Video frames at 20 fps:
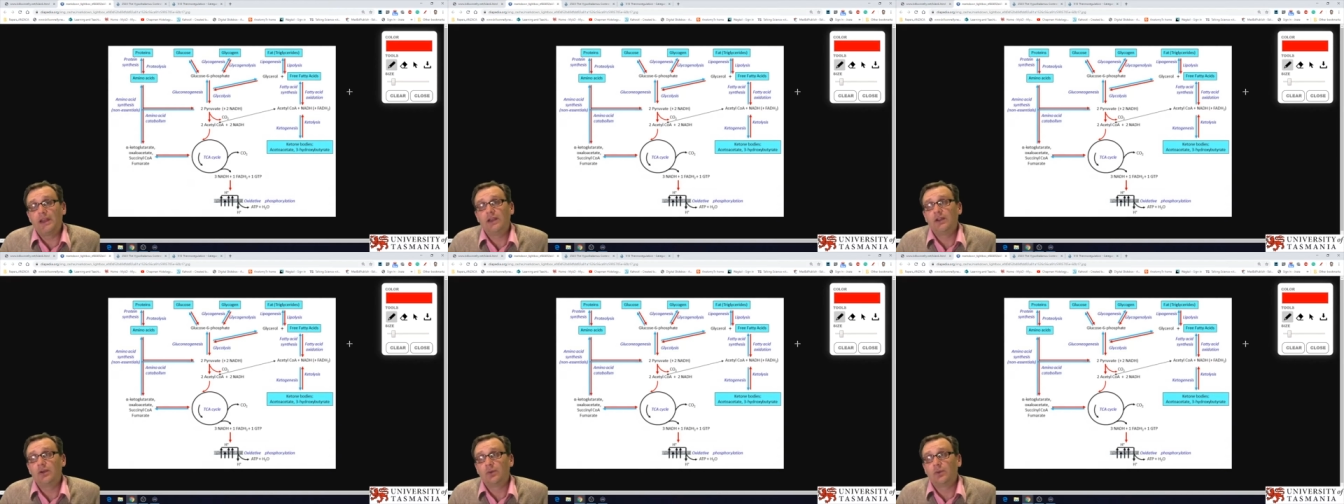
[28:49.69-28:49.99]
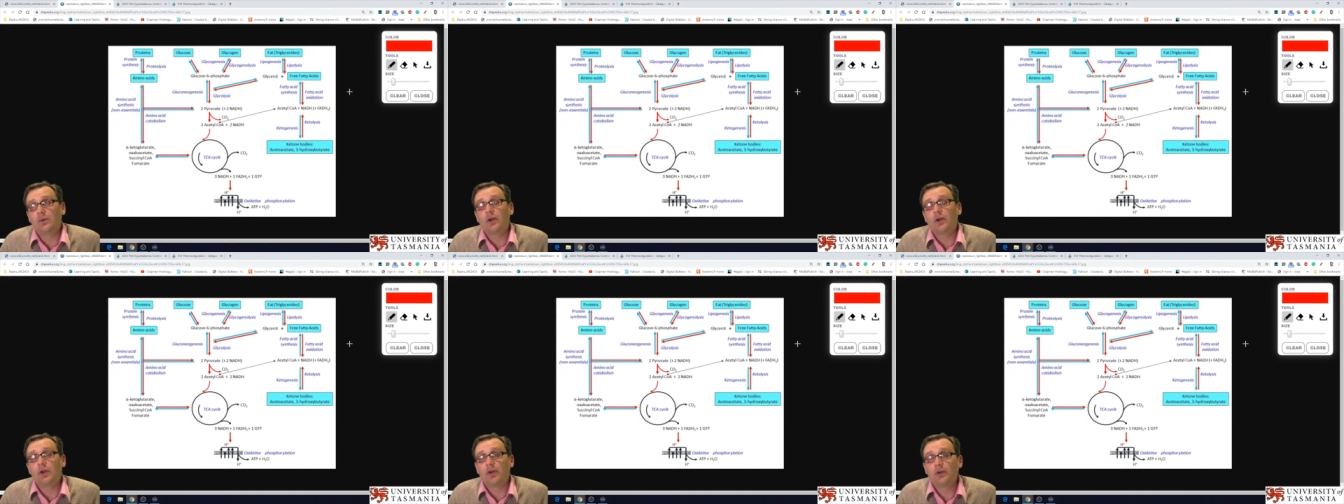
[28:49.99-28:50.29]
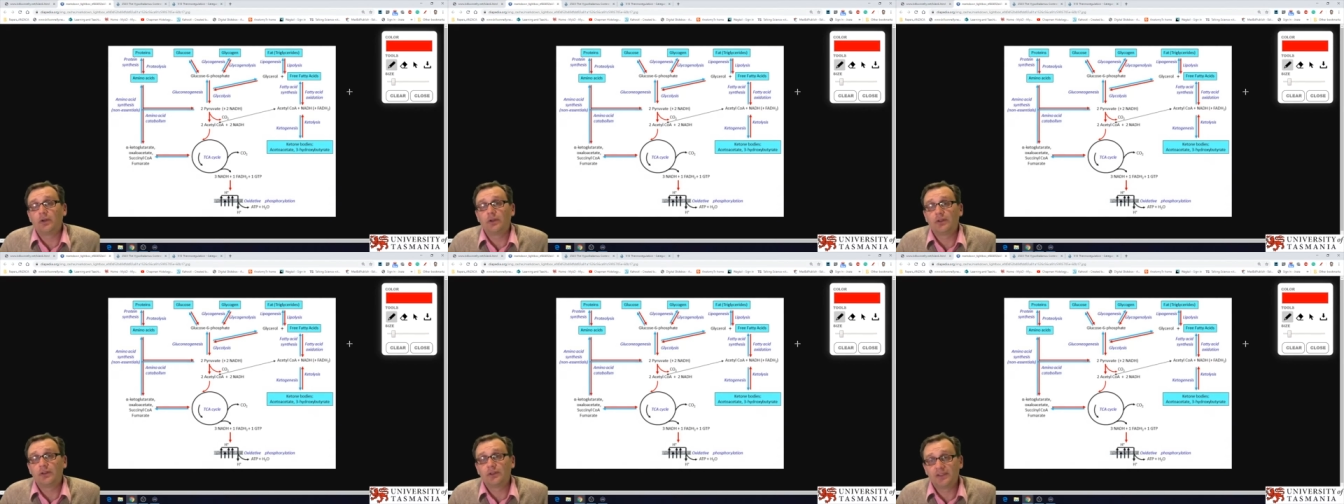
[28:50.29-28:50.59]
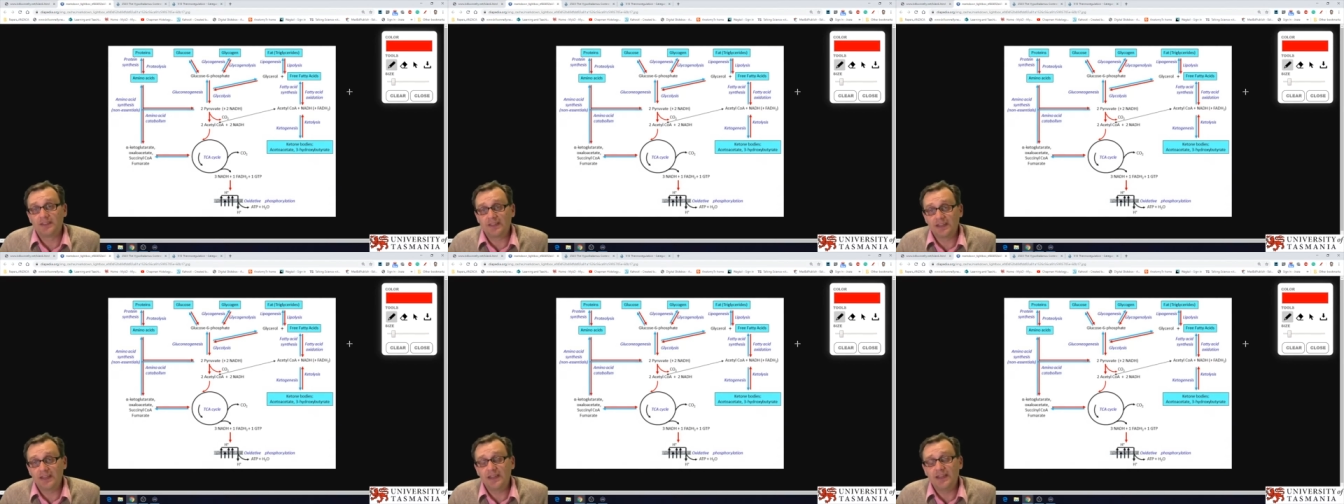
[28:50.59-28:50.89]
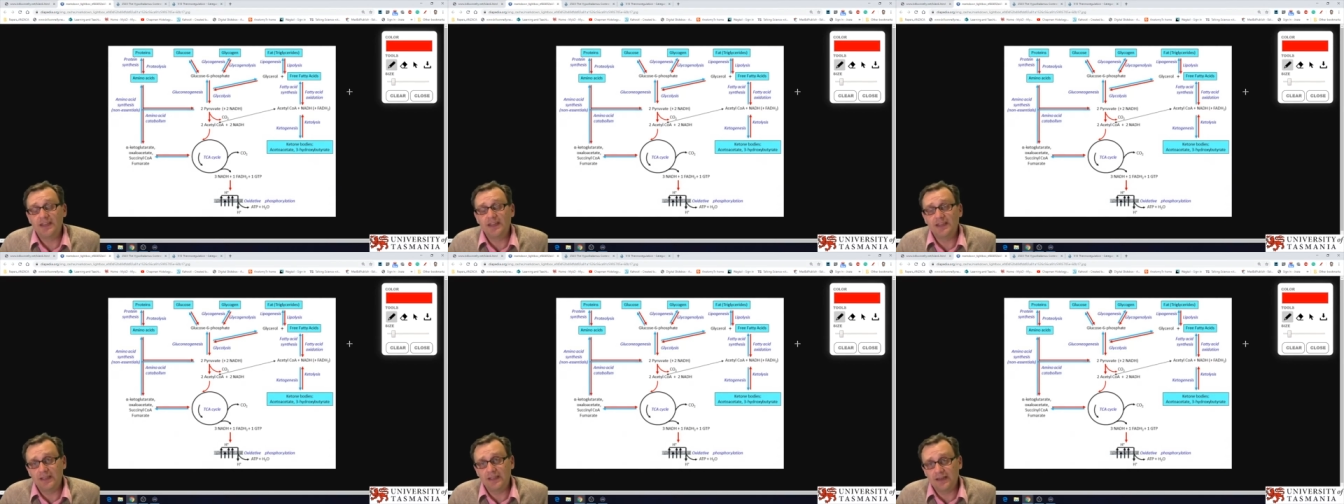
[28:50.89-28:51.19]
when you were going to
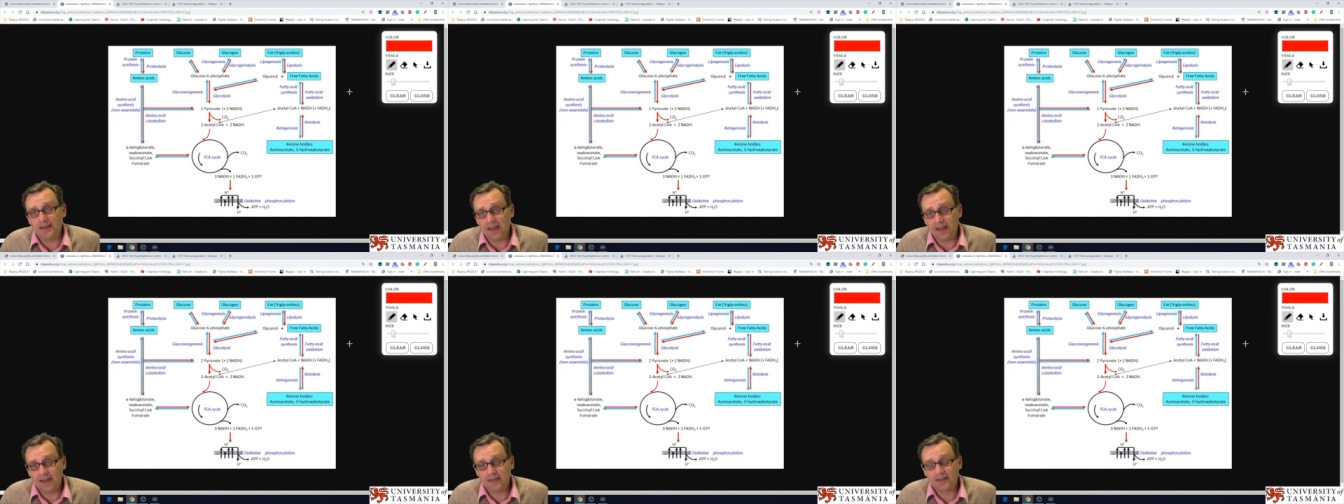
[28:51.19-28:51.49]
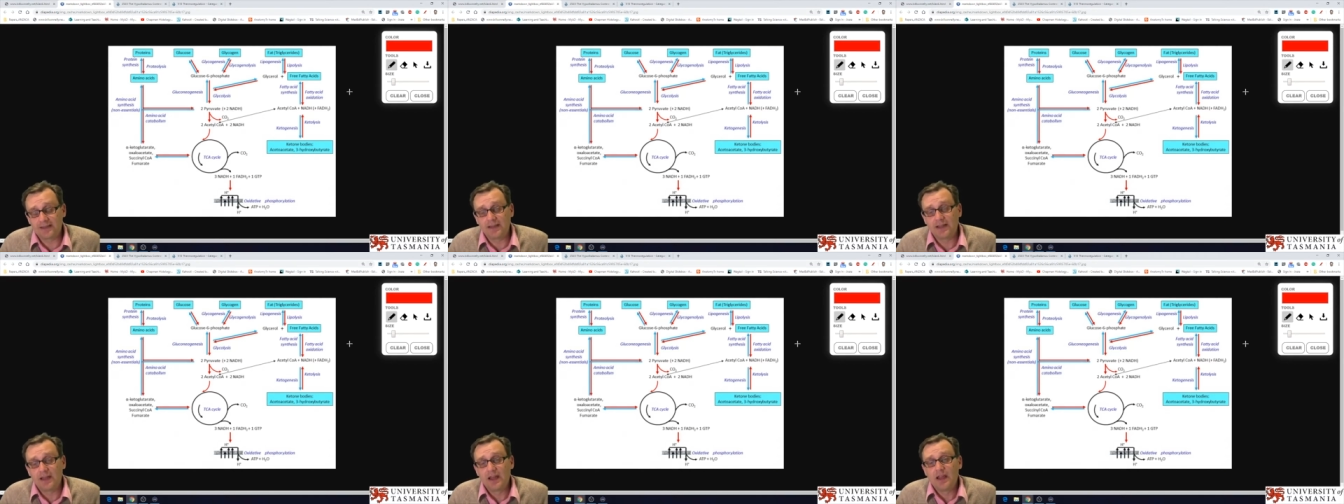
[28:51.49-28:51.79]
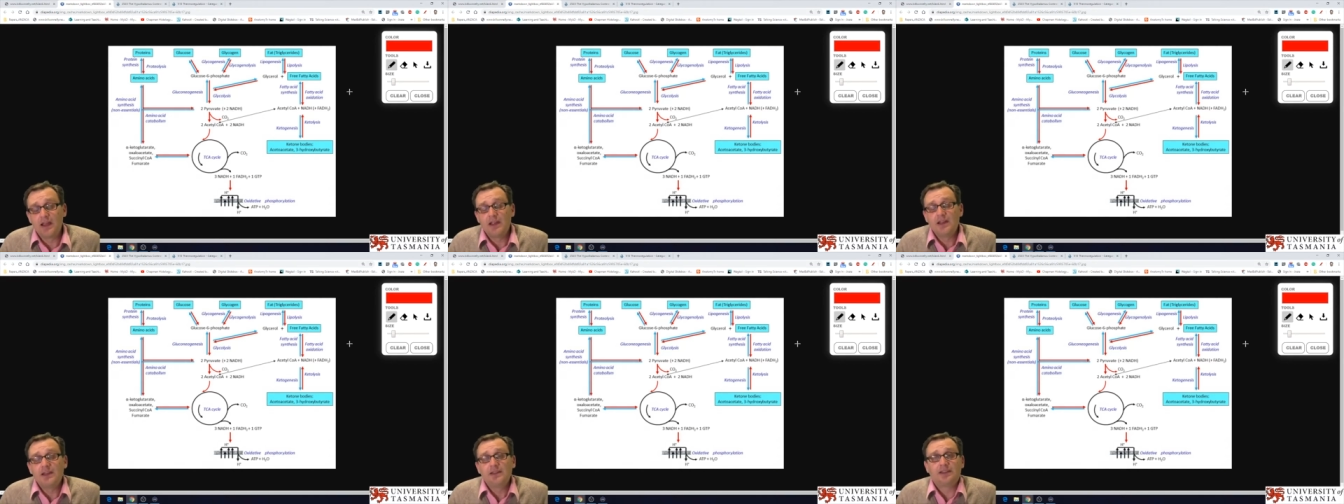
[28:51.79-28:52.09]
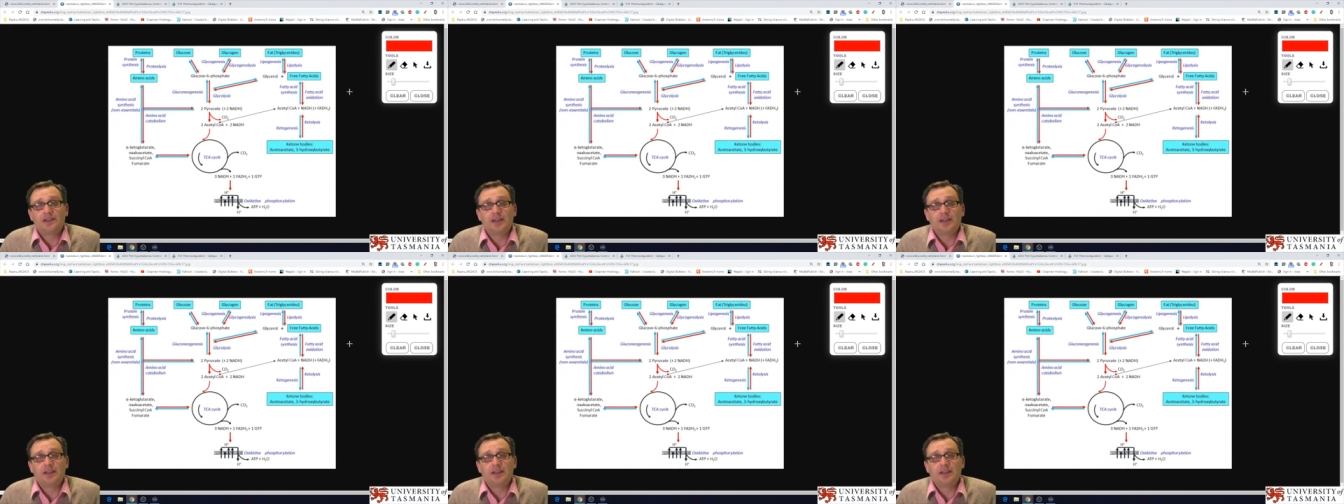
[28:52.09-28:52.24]
see the next